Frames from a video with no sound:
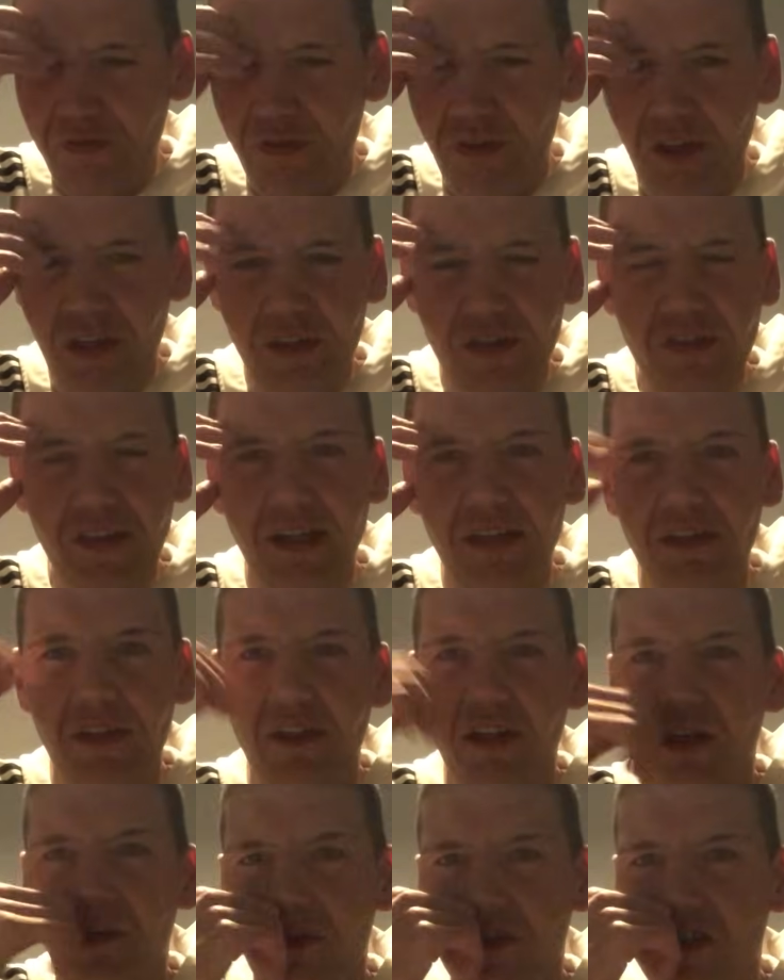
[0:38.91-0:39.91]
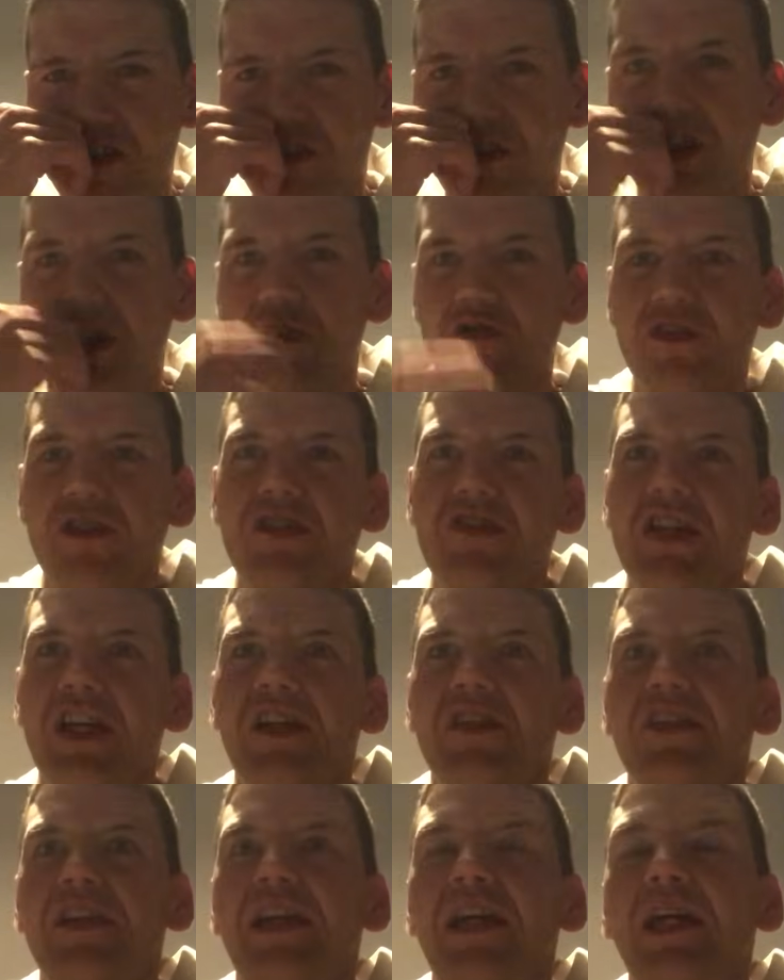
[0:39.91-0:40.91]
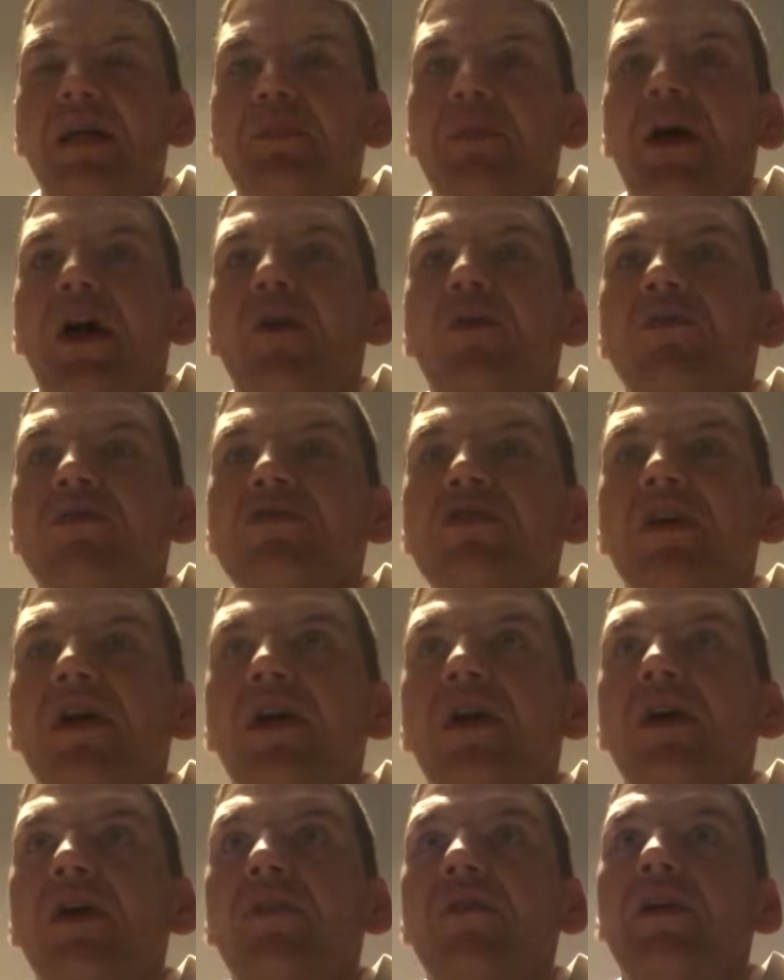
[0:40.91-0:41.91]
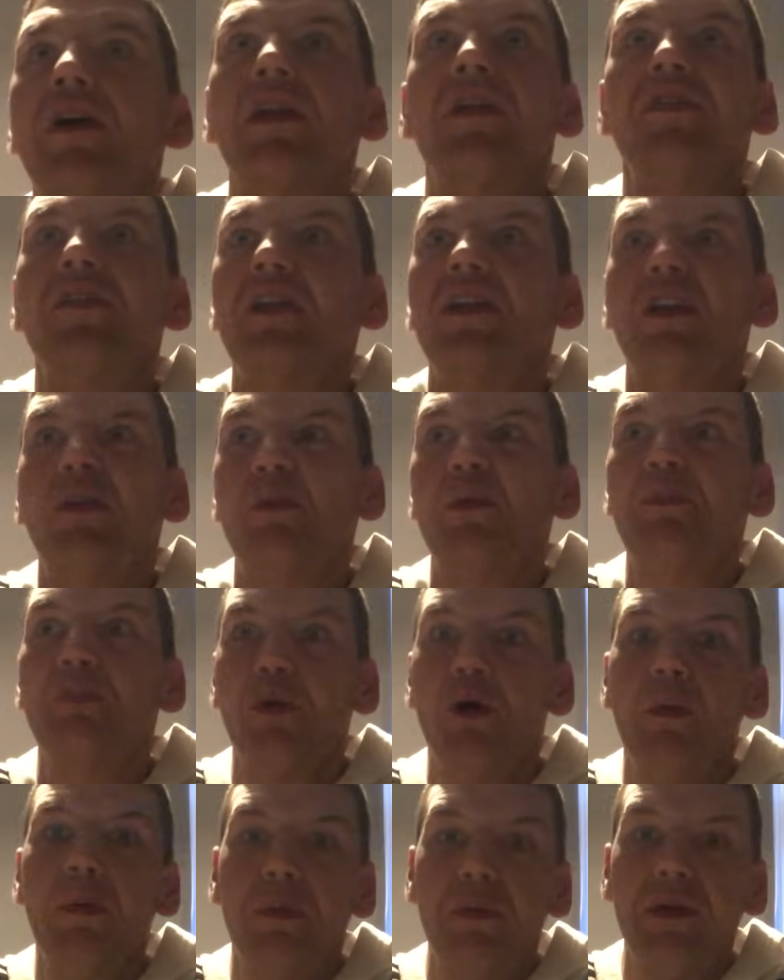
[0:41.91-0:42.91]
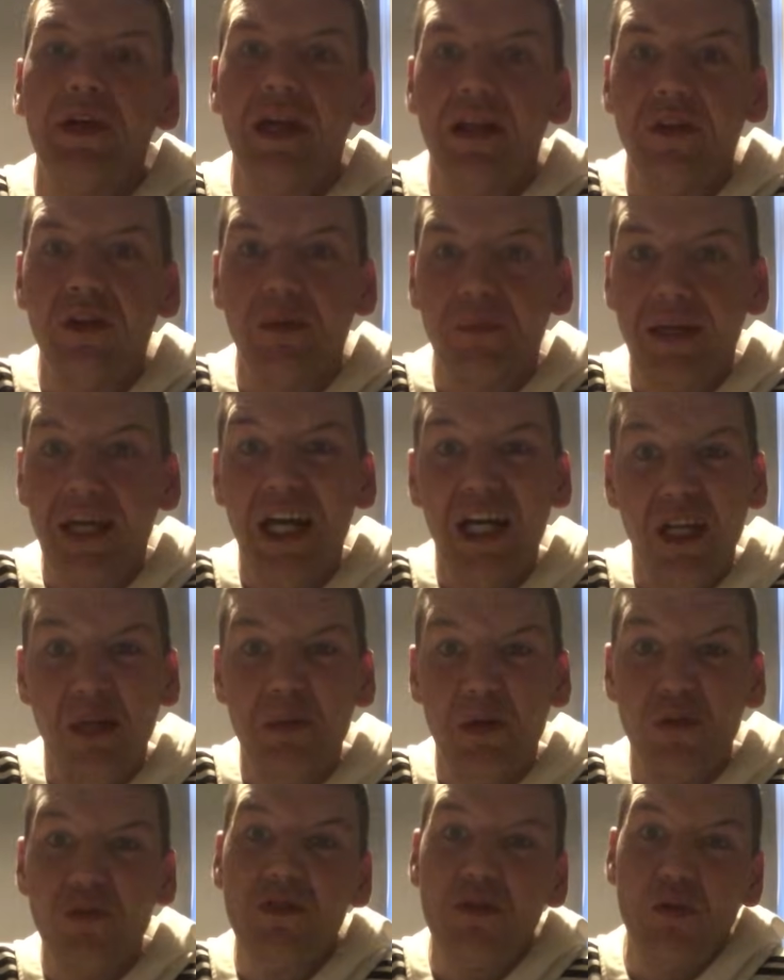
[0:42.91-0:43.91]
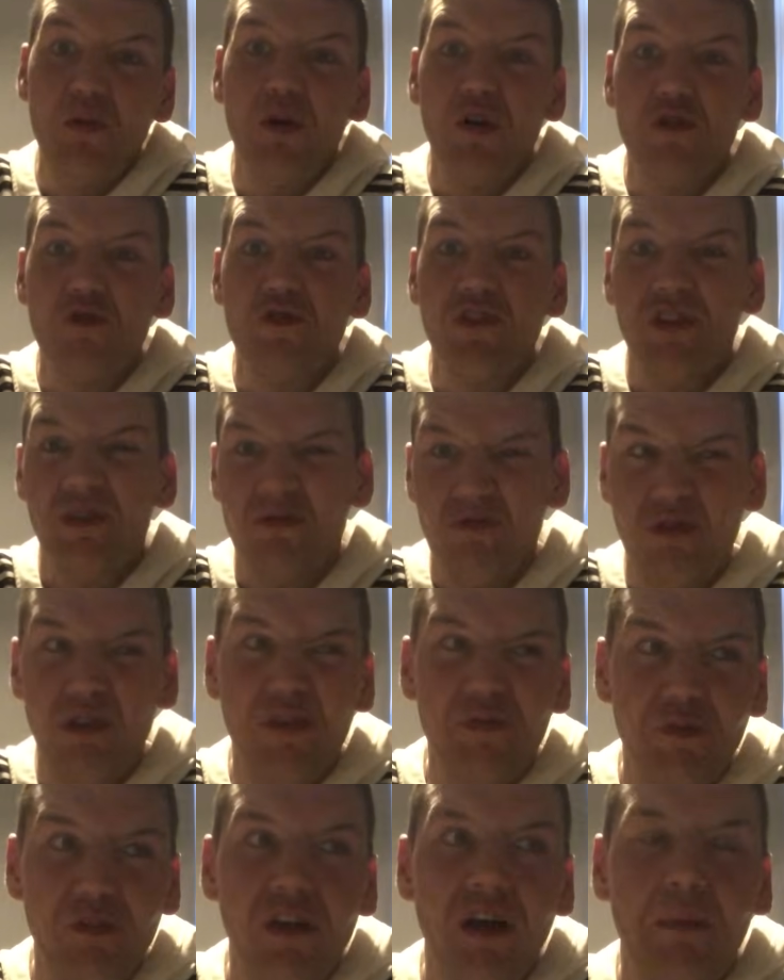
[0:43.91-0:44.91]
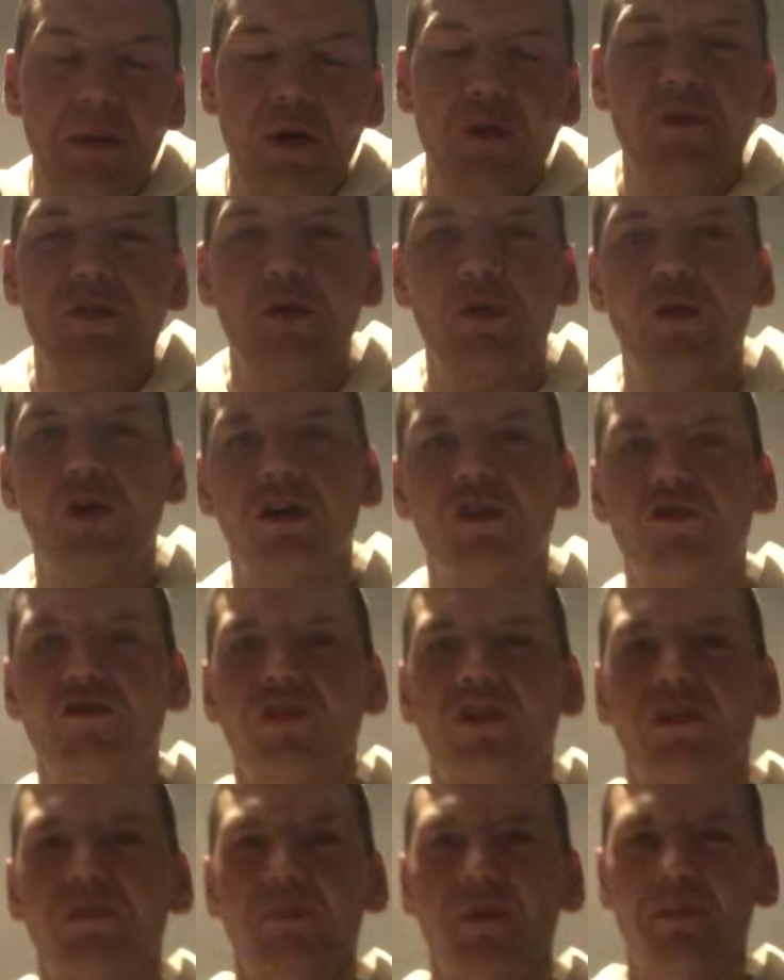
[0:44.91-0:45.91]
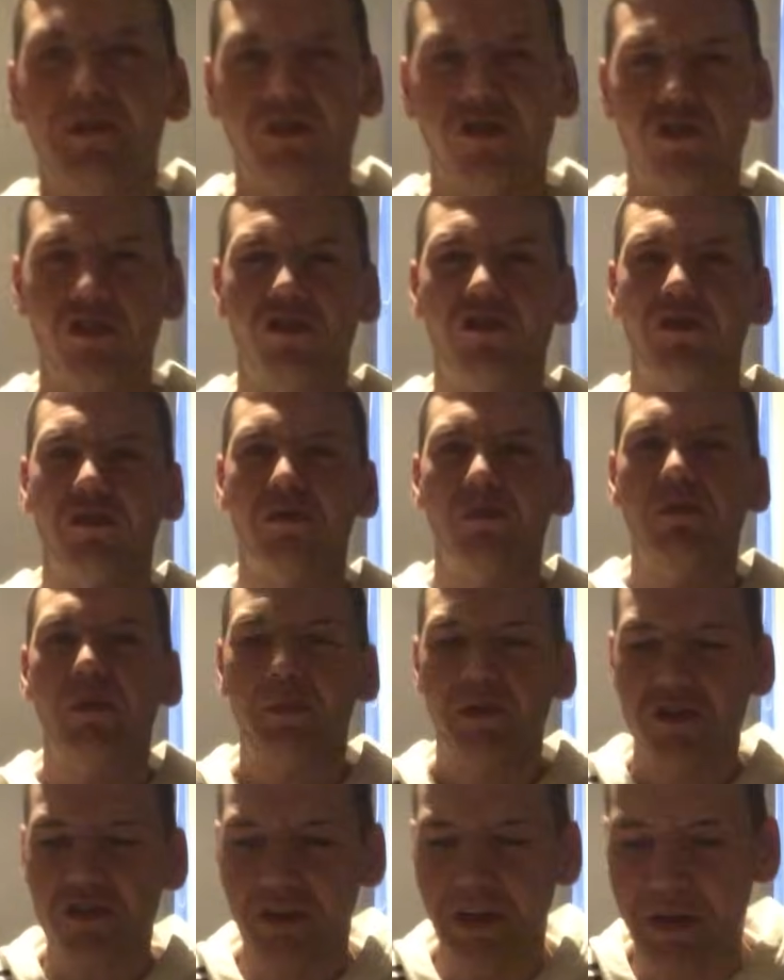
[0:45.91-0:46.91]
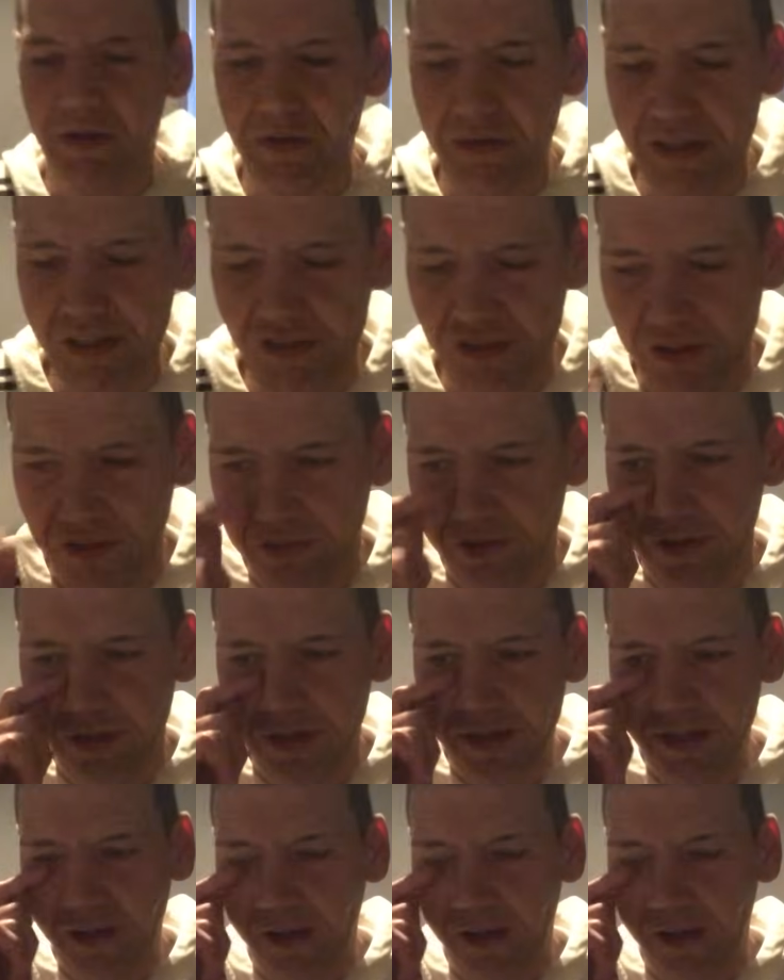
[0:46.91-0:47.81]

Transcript: the standard allowance is £368, then I think you would probably end up getting about 200, roughly about 200, maybe slightly less than that,